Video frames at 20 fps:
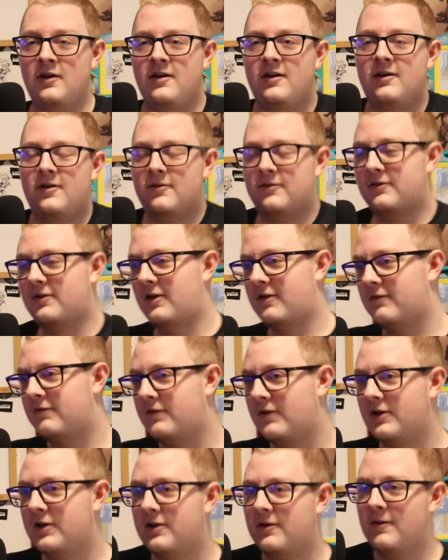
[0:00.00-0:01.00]
It's kind of
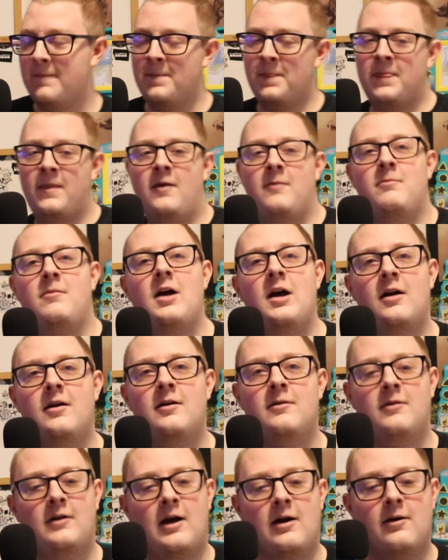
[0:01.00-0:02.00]
funny.
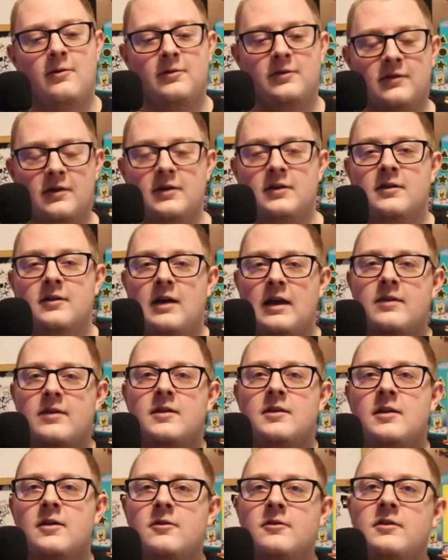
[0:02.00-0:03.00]
I was like at the
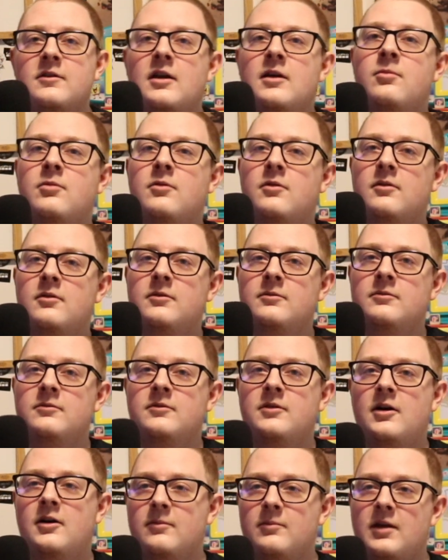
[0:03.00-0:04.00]
dinner table
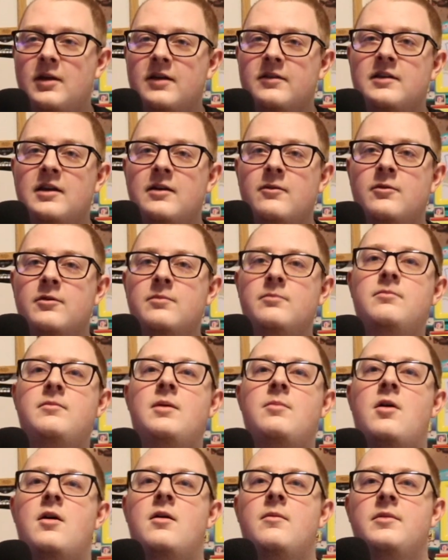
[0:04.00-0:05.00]
last night with my
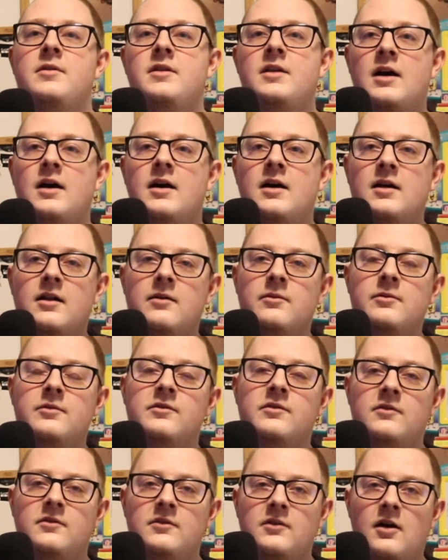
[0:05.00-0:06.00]
mom and dad. I
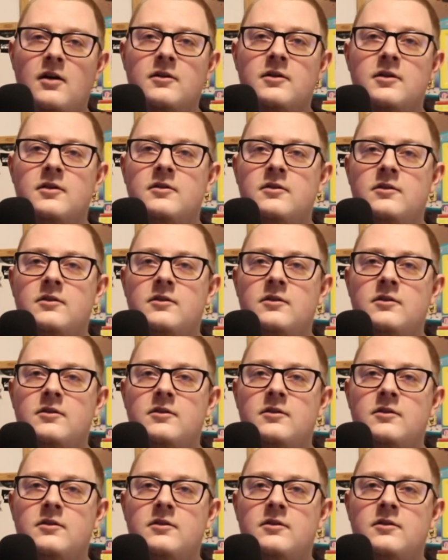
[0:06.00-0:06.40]
was talking.